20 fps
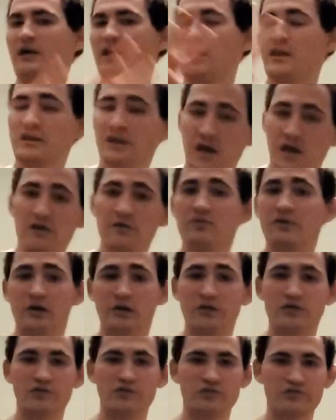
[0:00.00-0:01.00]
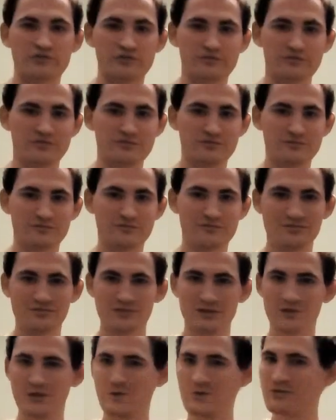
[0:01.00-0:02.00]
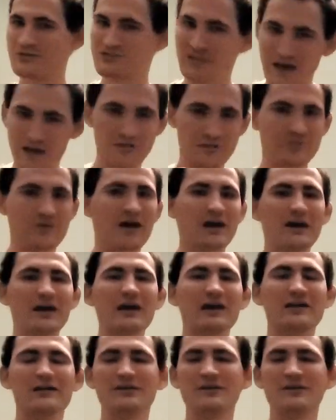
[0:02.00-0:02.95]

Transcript: none of which were satisfying.